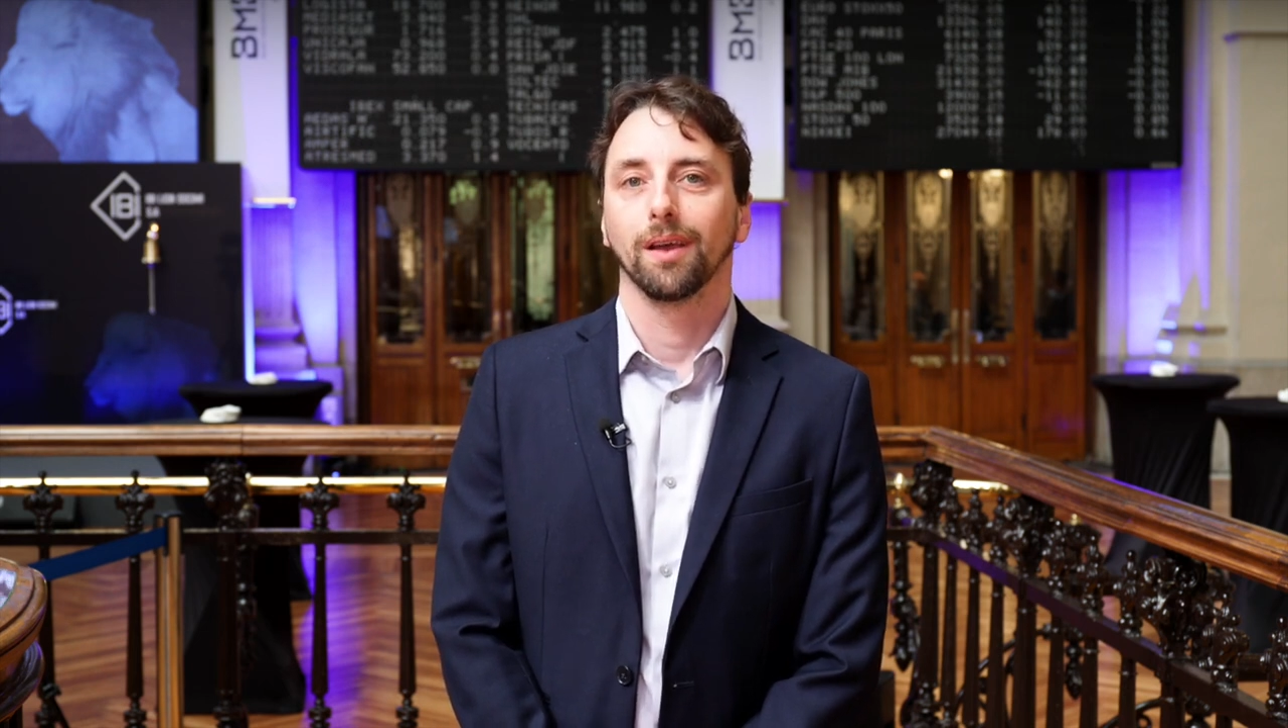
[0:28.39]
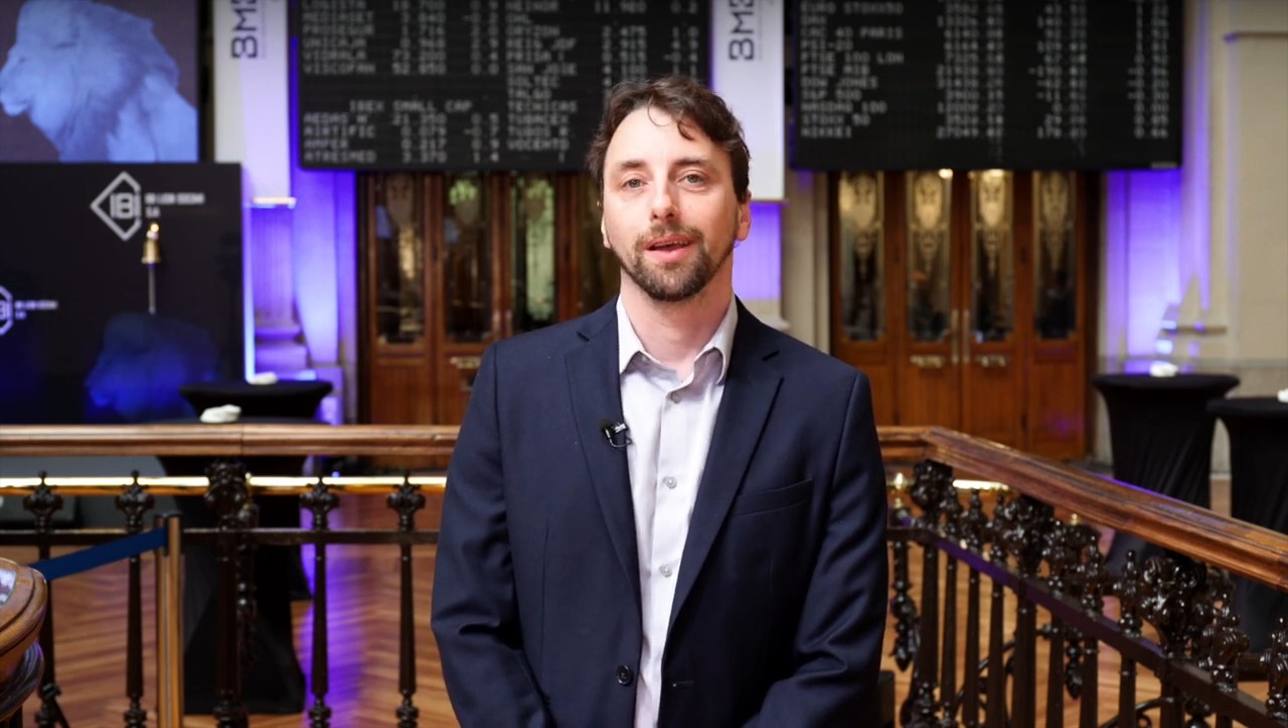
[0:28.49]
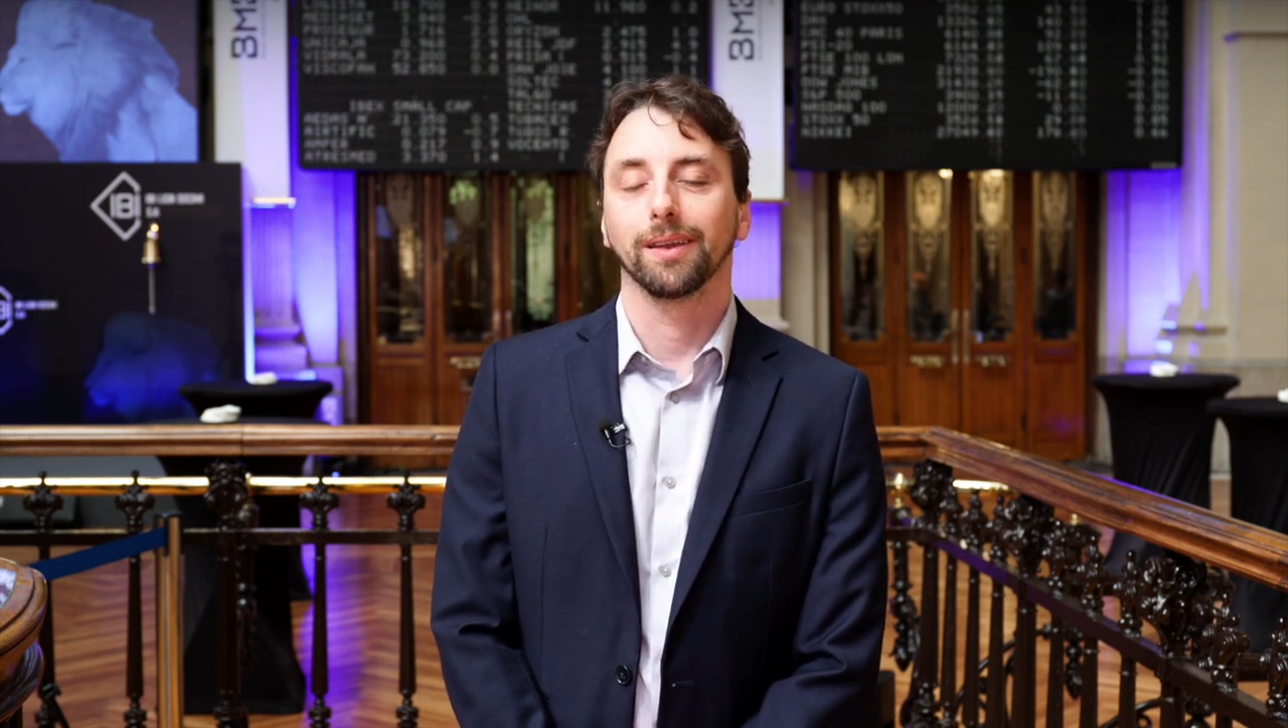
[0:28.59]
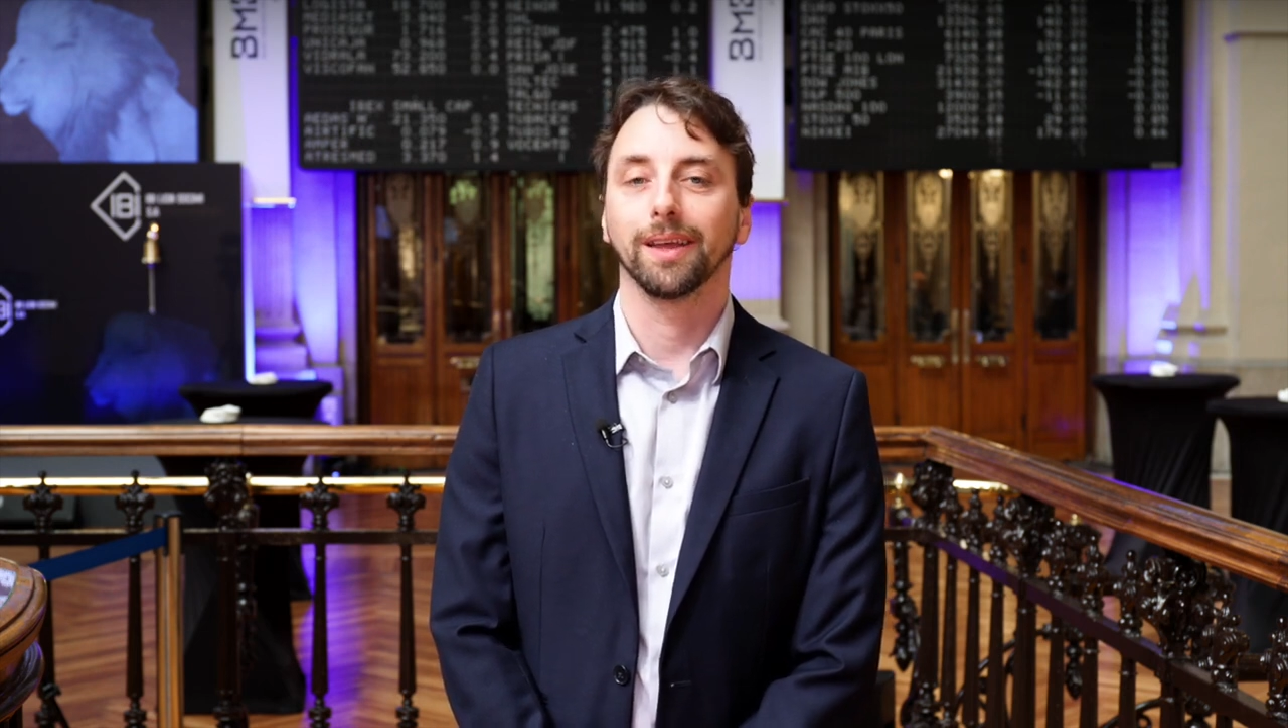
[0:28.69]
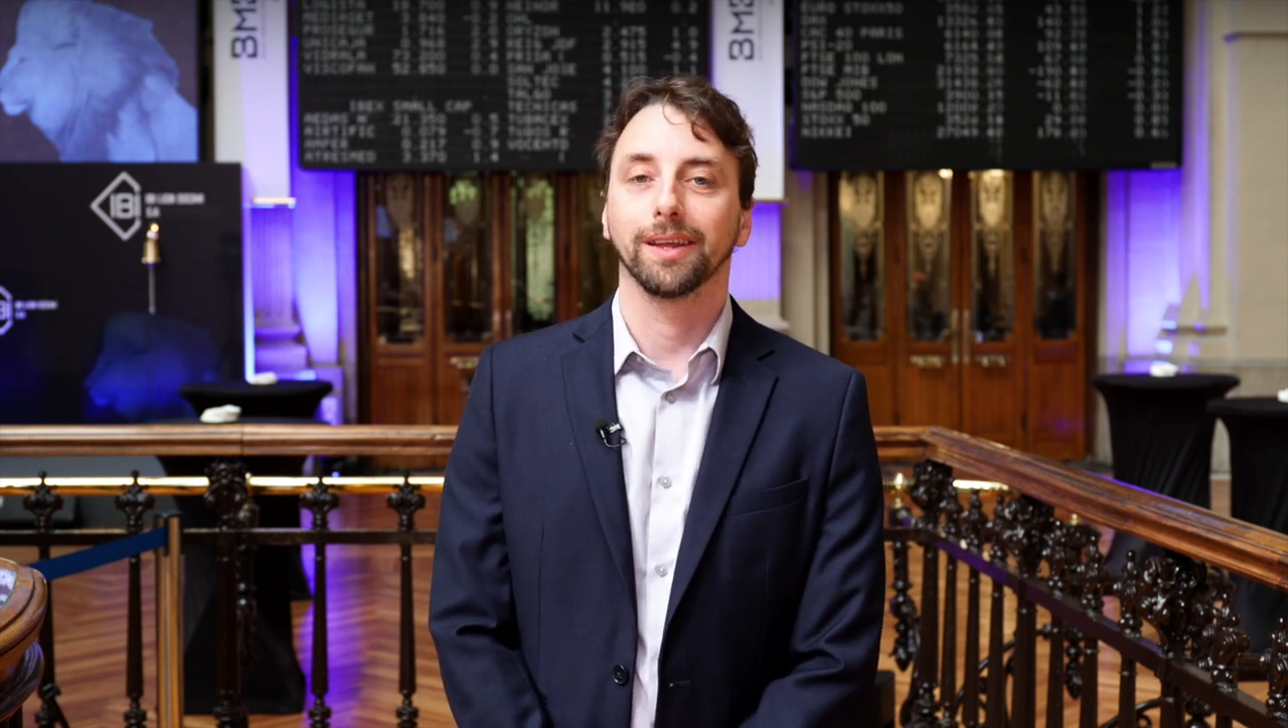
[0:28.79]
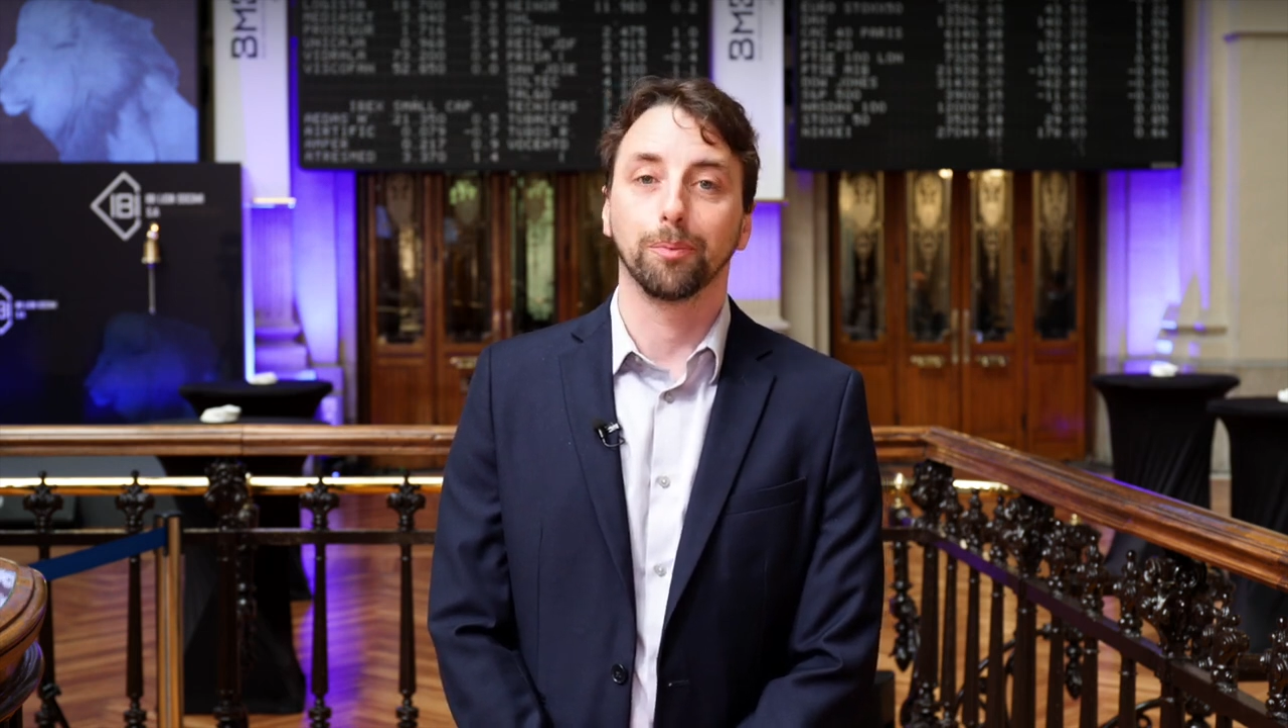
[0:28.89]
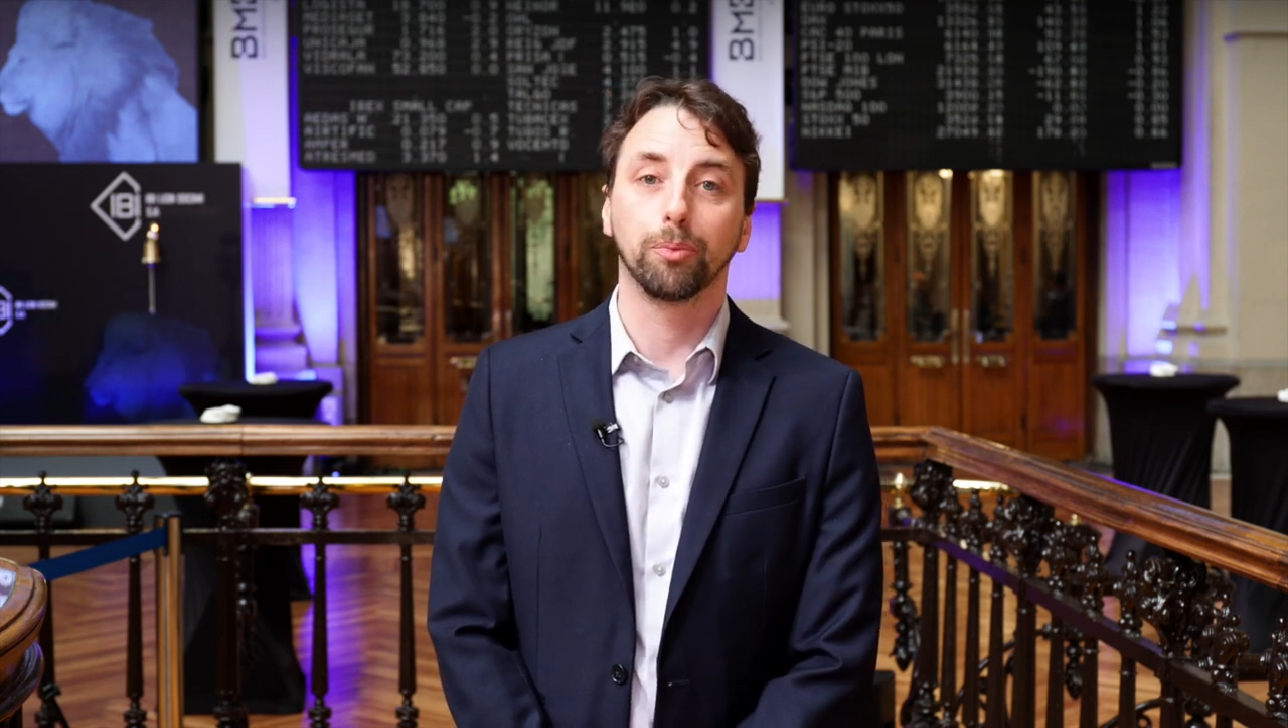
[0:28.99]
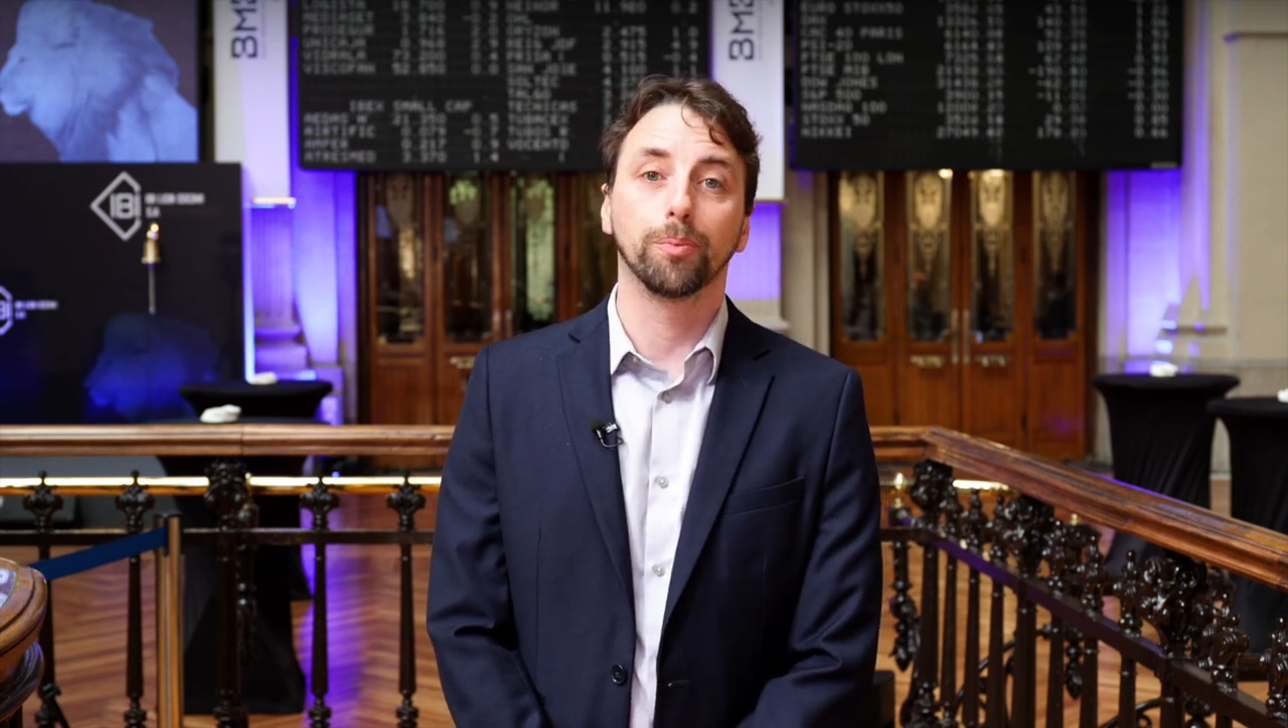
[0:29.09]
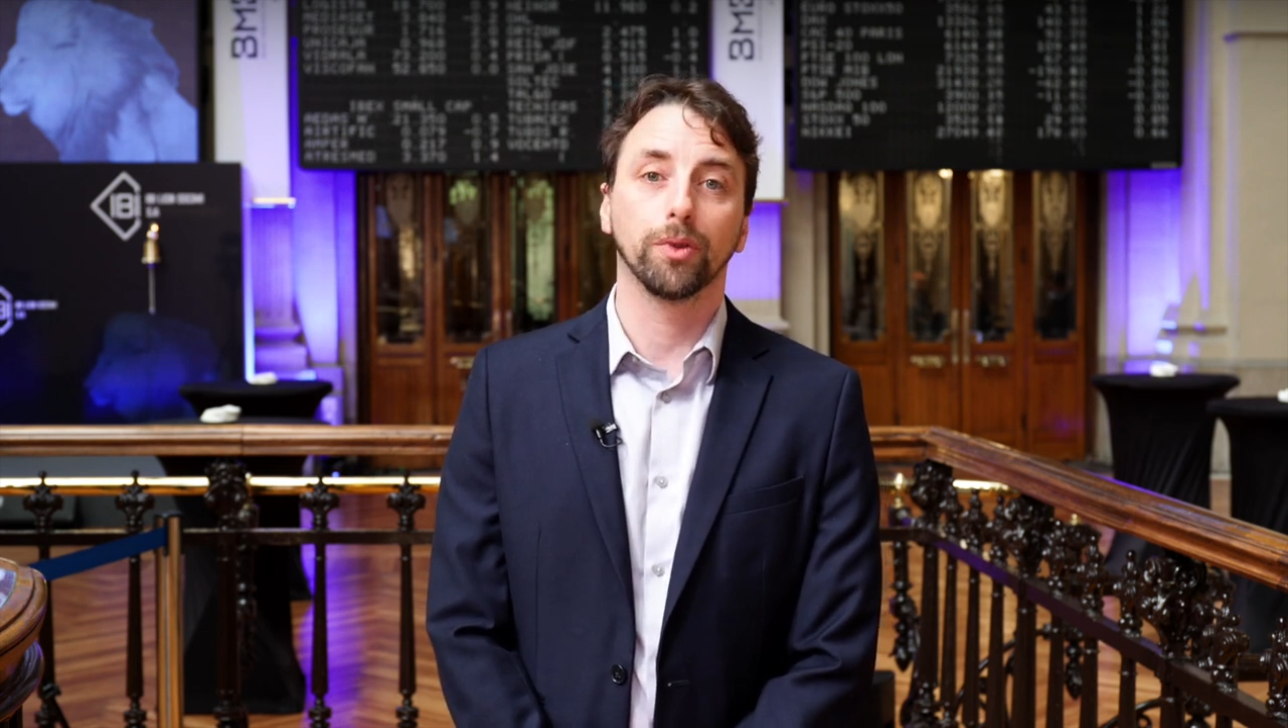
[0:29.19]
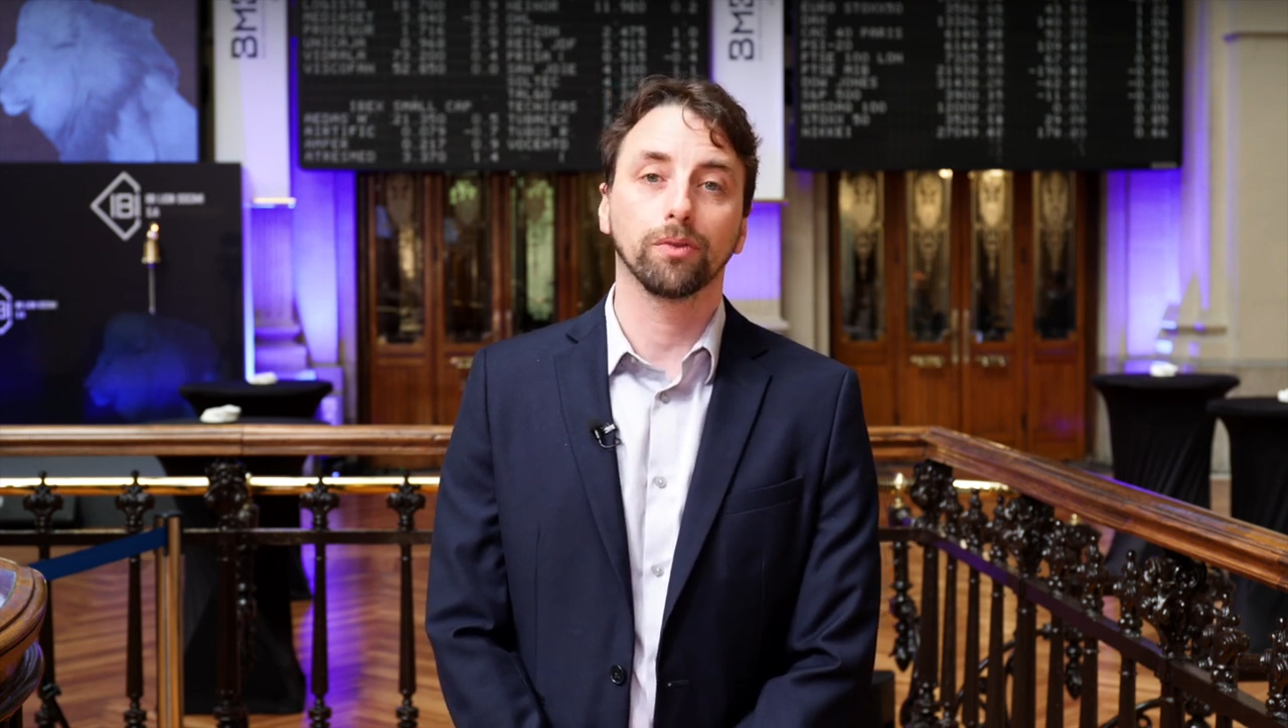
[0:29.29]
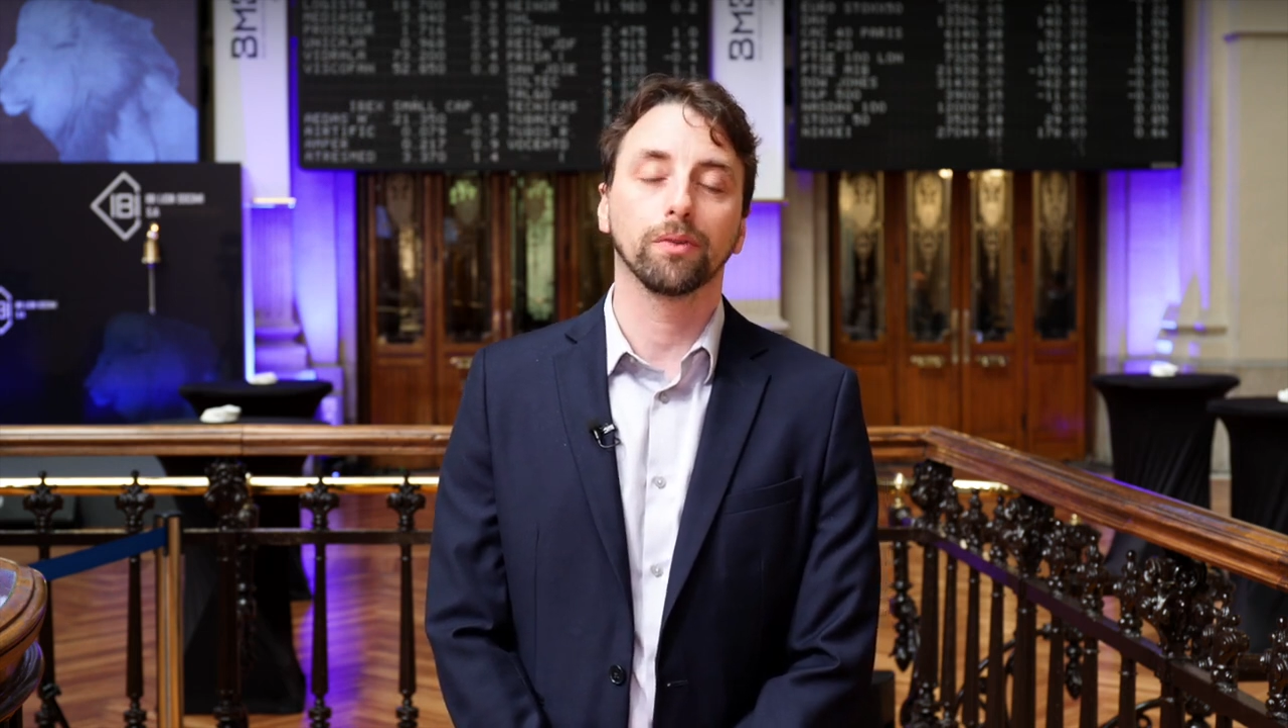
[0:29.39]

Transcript: And the, uh, the purpose